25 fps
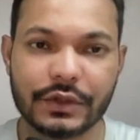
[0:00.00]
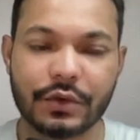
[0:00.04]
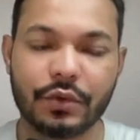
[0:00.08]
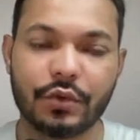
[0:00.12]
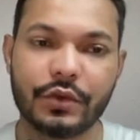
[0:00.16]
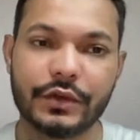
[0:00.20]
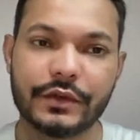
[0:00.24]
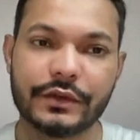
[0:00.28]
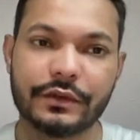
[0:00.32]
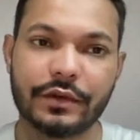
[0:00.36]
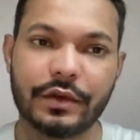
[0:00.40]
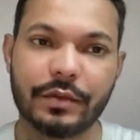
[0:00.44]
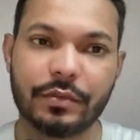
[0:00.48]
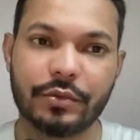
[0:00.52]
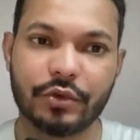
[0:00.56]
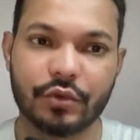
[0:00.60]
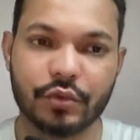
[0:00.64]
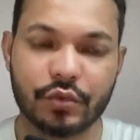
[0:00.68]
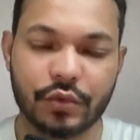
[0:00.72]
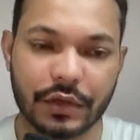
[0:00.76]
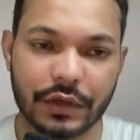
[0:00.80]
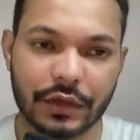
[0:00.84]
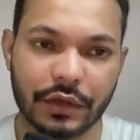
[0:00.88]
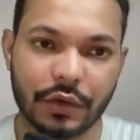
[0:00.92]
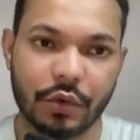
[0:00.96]
codes from
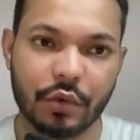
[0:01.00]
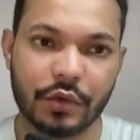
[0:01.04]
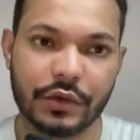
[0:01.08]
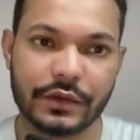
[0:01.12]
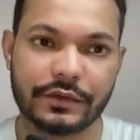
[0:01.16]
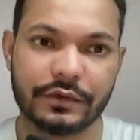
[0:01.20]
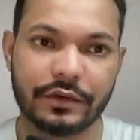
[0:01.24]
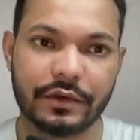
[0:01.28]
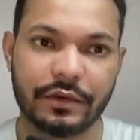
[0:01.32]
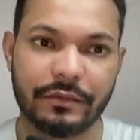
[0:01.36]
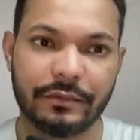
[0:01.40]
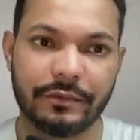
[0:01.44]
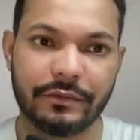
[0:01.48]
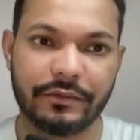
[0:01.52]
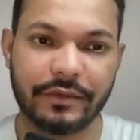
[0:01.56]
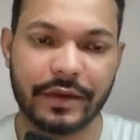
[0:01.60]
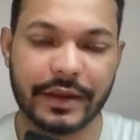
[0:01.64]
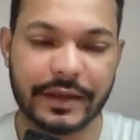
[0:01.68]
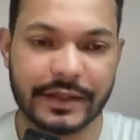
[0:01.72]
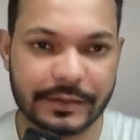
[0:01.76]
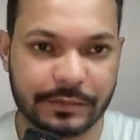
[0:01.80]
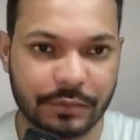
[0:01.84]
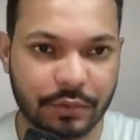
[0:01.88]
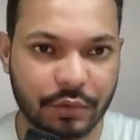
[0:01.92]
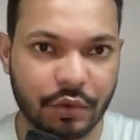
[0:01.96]
Google, codes from
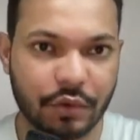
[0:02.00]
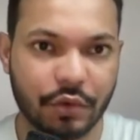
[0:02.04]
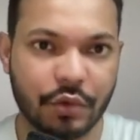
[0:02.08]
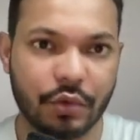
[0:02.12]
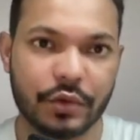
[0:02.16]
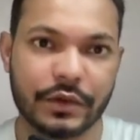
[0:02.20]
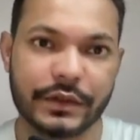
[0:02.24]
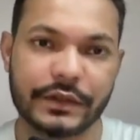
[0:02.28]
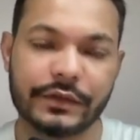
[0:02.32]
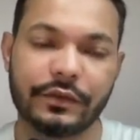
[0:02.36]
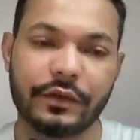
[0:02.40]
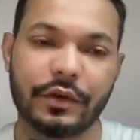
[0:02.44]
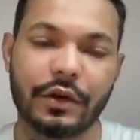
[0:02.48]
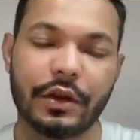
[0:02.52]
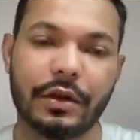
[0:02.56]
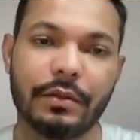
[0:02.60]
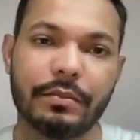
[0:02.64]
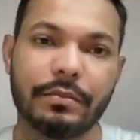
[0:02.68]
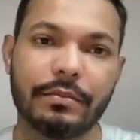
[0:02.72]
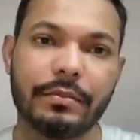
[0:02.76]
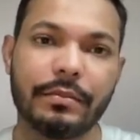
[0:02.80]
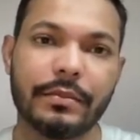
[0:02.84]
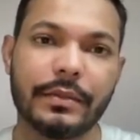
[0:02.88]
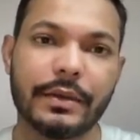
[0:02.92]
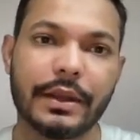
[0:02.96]
Facebook, codes
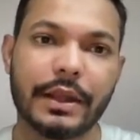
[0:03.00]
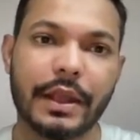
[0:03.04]
from